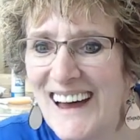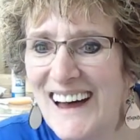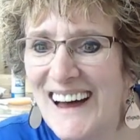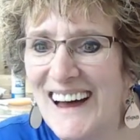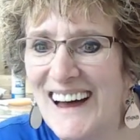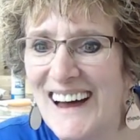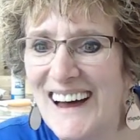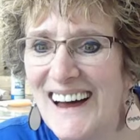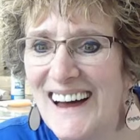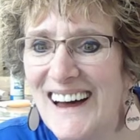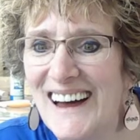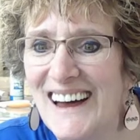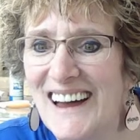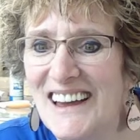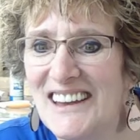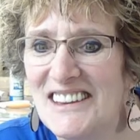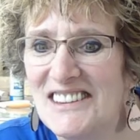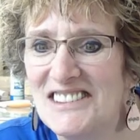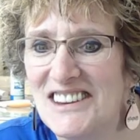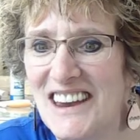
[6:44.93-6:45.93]

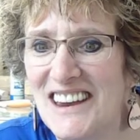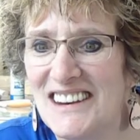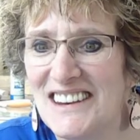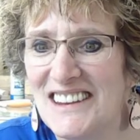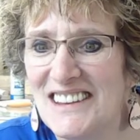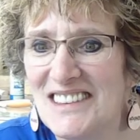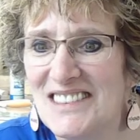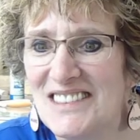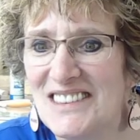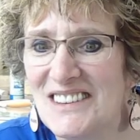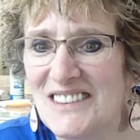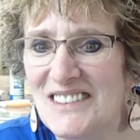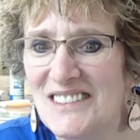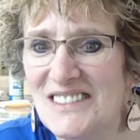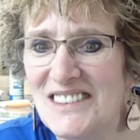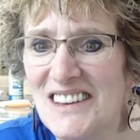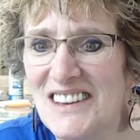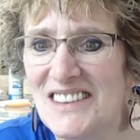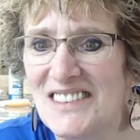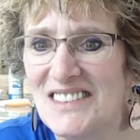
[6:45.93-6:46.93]
uh, Shady
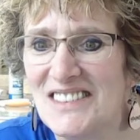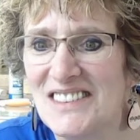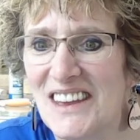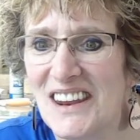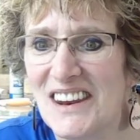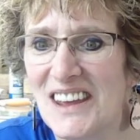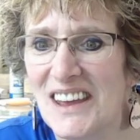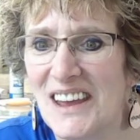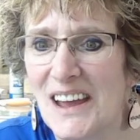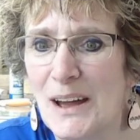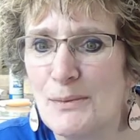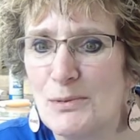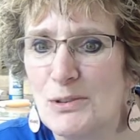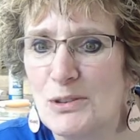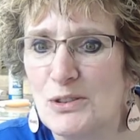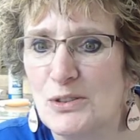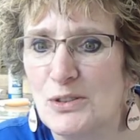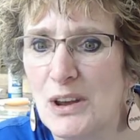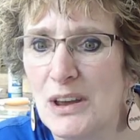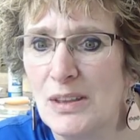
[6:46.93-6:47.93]
Susan setting up
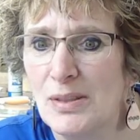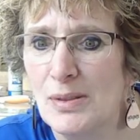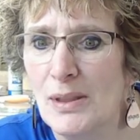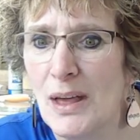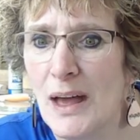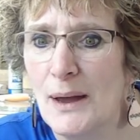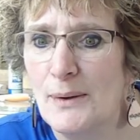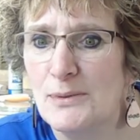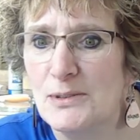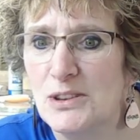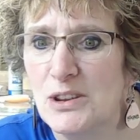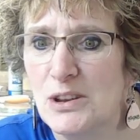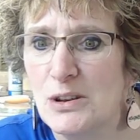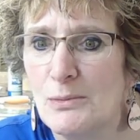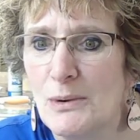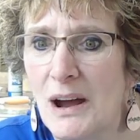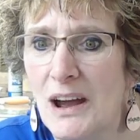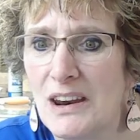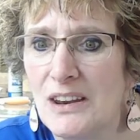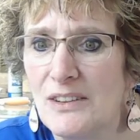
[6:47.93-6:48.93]
Streamlabs. Do you
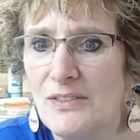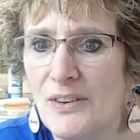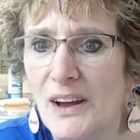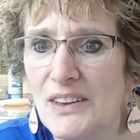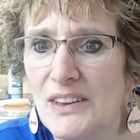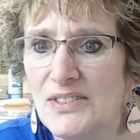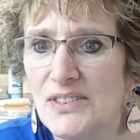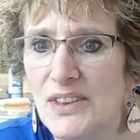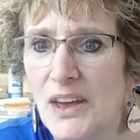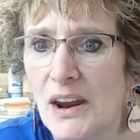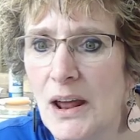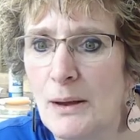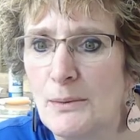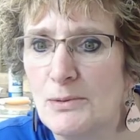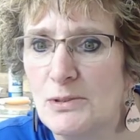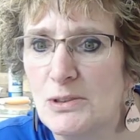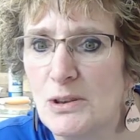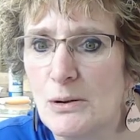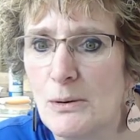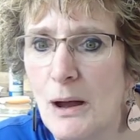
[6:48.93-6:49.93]
mind if I set up
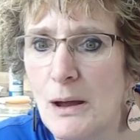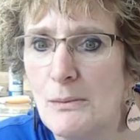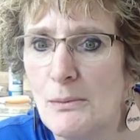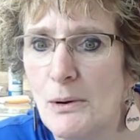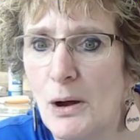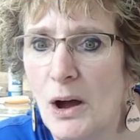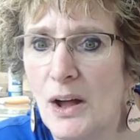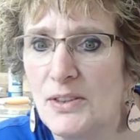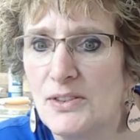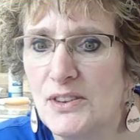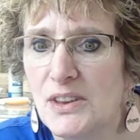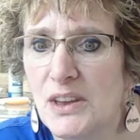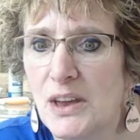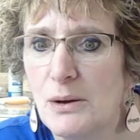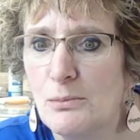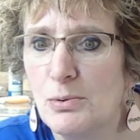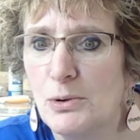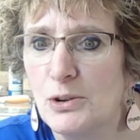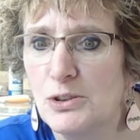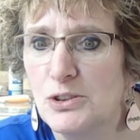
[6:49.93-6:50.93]
so my mods
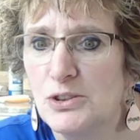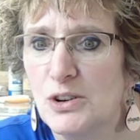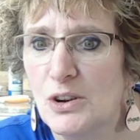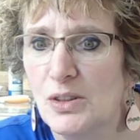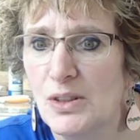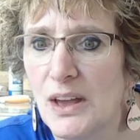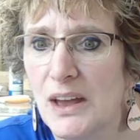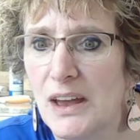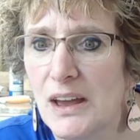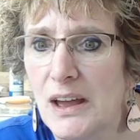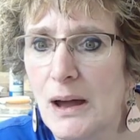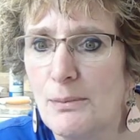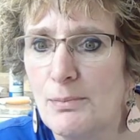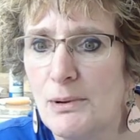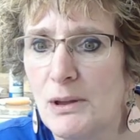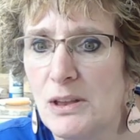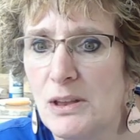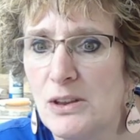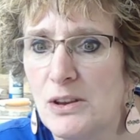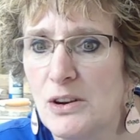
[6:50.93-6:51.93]
can put your link up
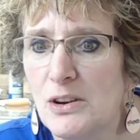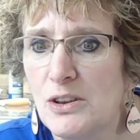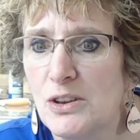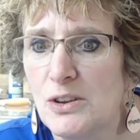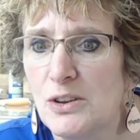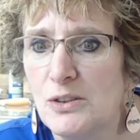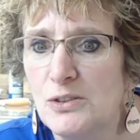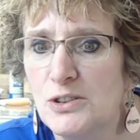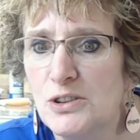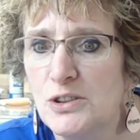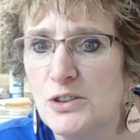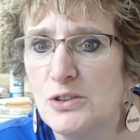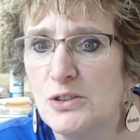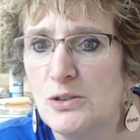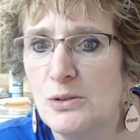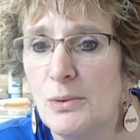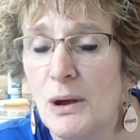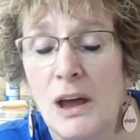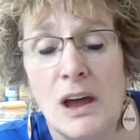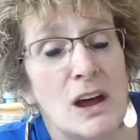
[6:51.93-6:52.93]
in your
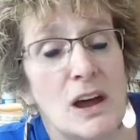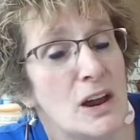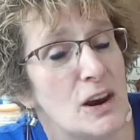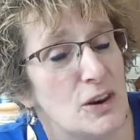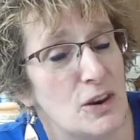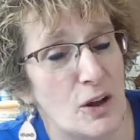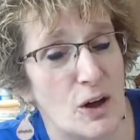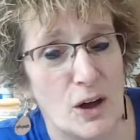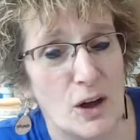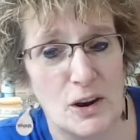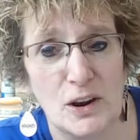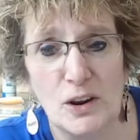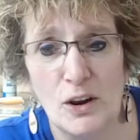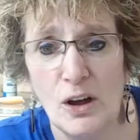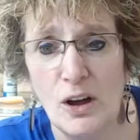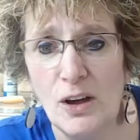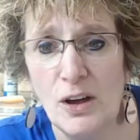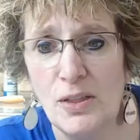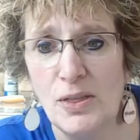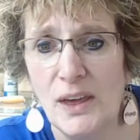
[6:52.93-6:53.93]
YouTube? Not at
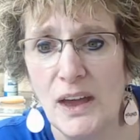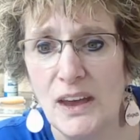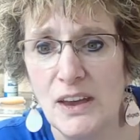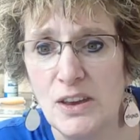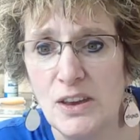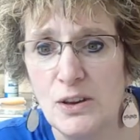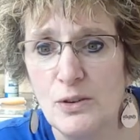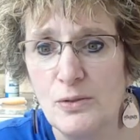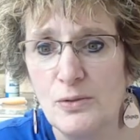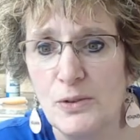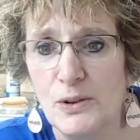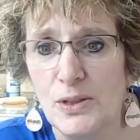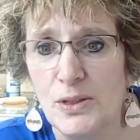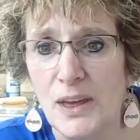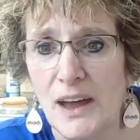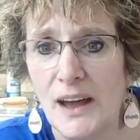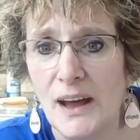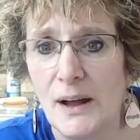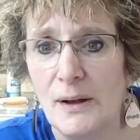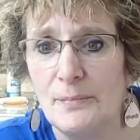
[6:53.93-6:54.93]
all. Thank you for
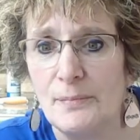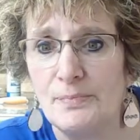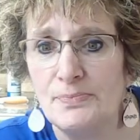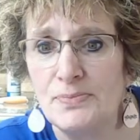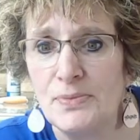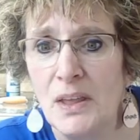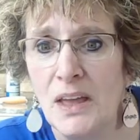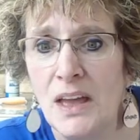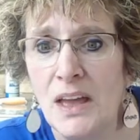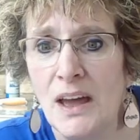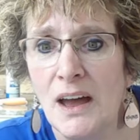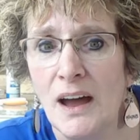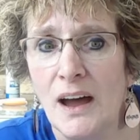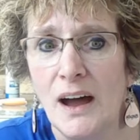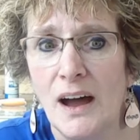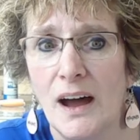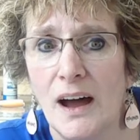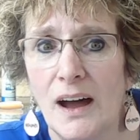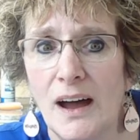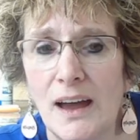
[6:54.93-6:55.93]
that.
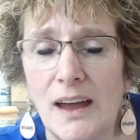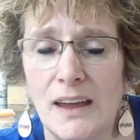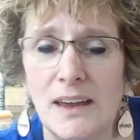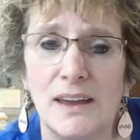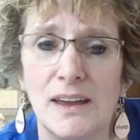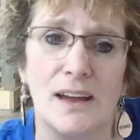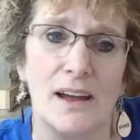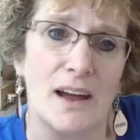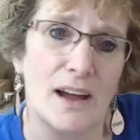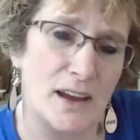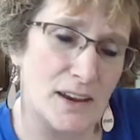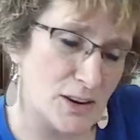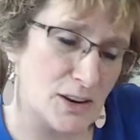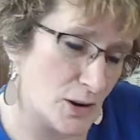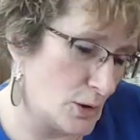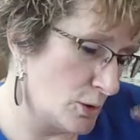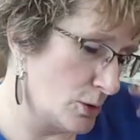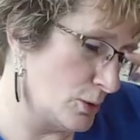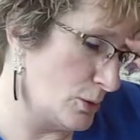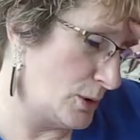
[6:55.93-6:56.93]
I I
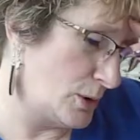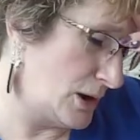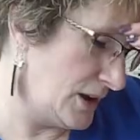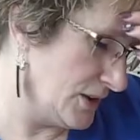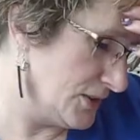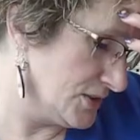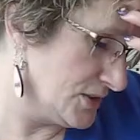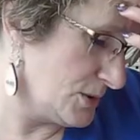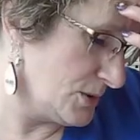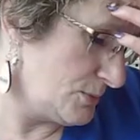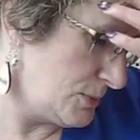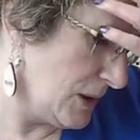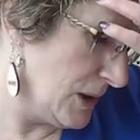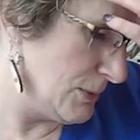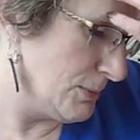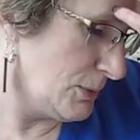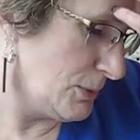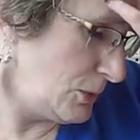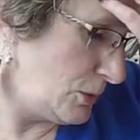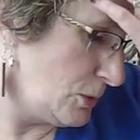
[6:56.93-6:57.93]
know uh, some
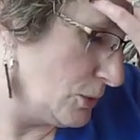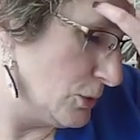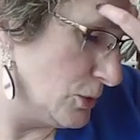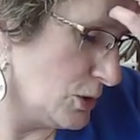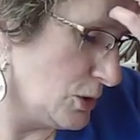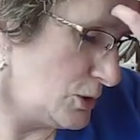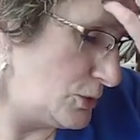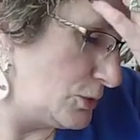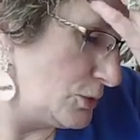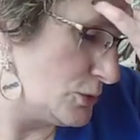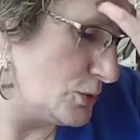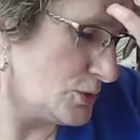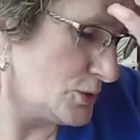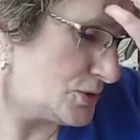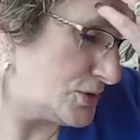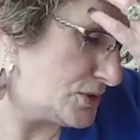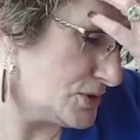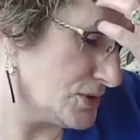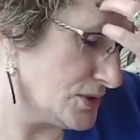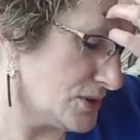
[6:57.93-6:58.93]
people who
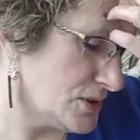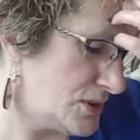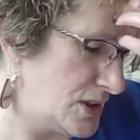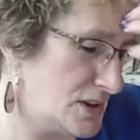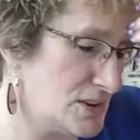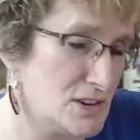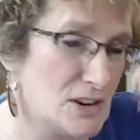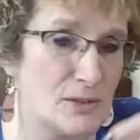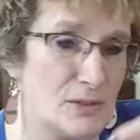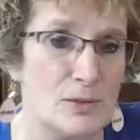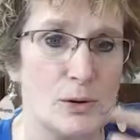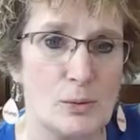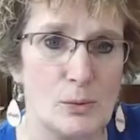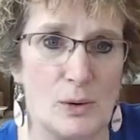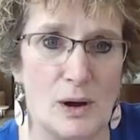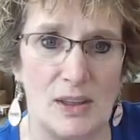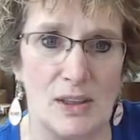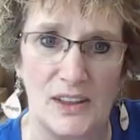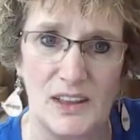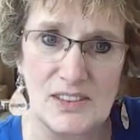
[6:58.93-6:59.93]
use a different
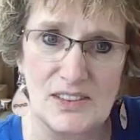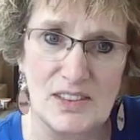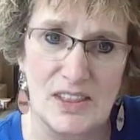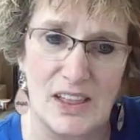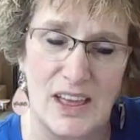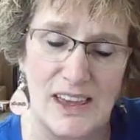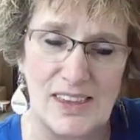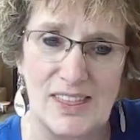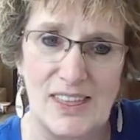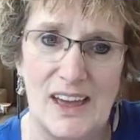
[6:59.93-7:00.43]
one that's like